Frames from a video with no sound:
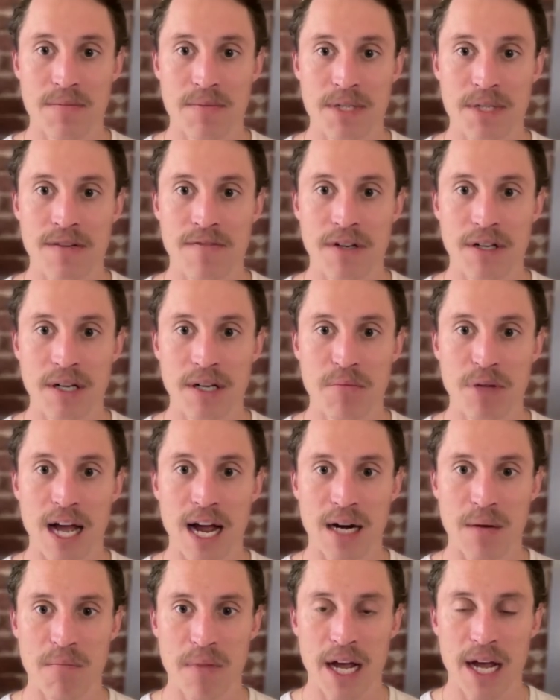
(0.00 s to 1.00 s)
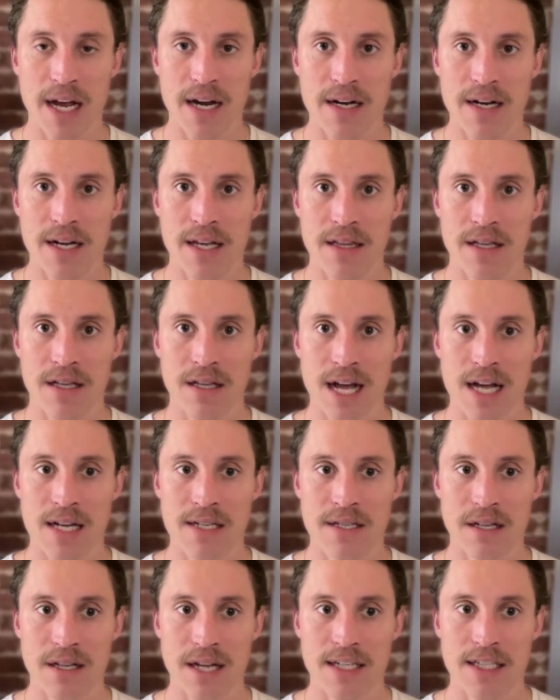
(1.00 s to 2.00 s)
specifically black men in the
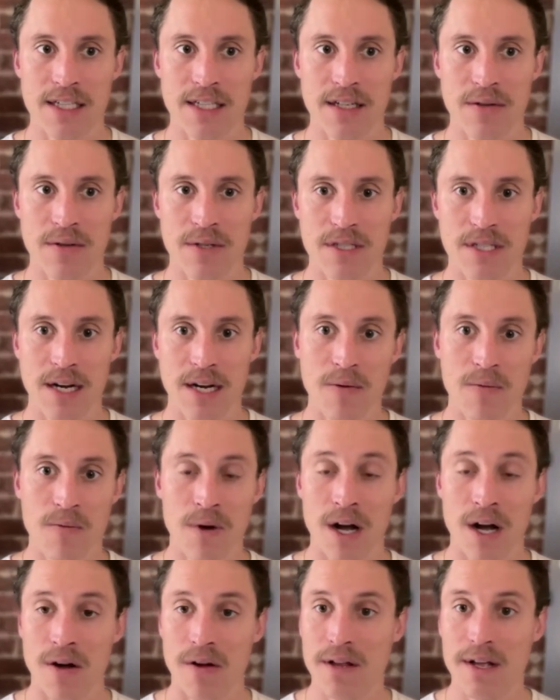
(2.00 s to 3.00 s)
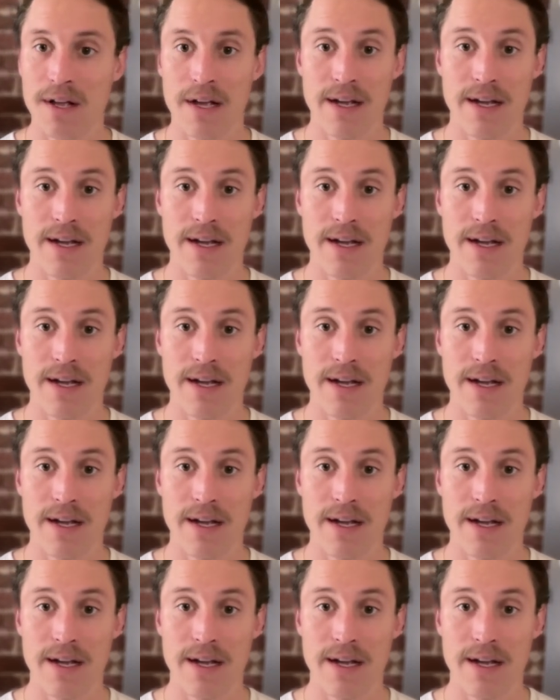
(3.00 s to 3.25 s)
last election who are saying, well,